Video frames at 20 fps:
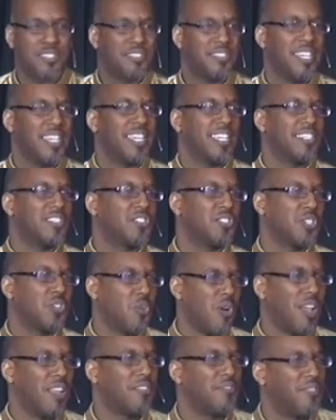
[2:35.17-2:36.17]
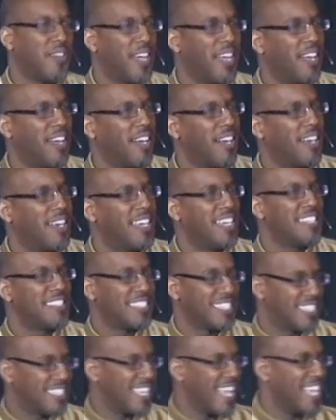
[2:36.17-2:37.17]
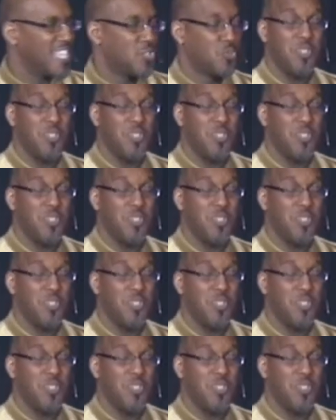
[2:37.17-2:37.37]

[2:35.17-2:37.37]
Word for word: things to qualify our success.